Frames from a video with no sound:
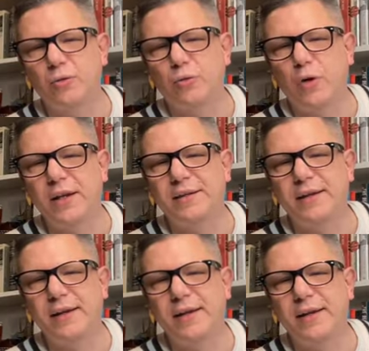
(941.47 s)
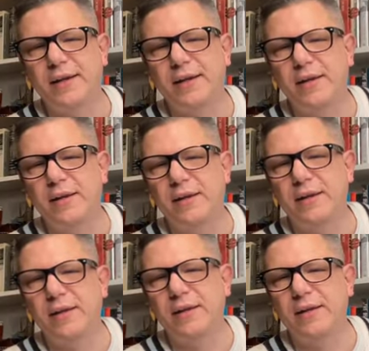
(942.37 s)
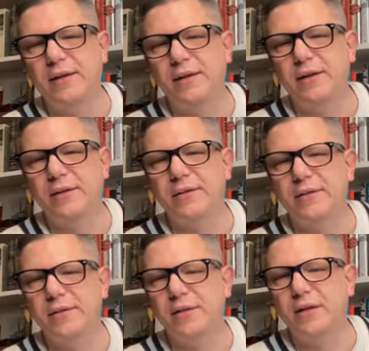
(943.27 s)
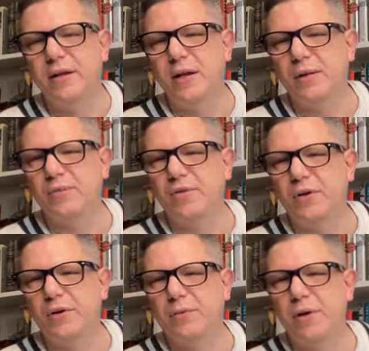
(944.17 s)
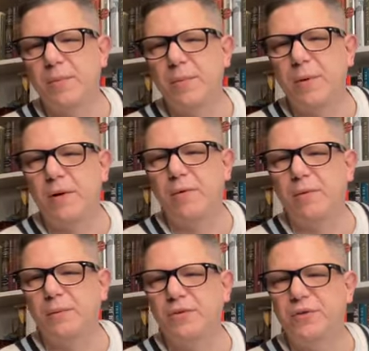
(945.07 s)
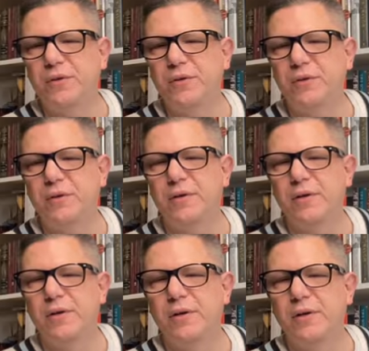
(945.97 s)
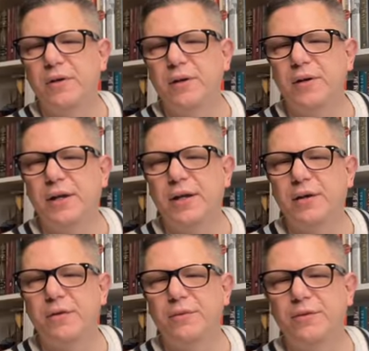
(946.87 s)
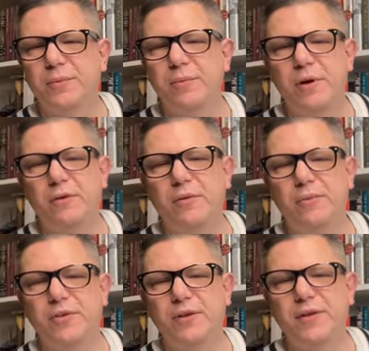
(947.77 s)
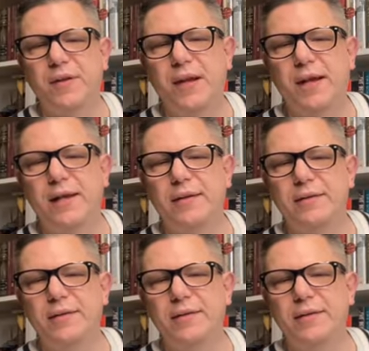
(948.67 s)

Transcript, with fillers: writing in here. I'm starting to write my poems. There you go, some poems. Look at that,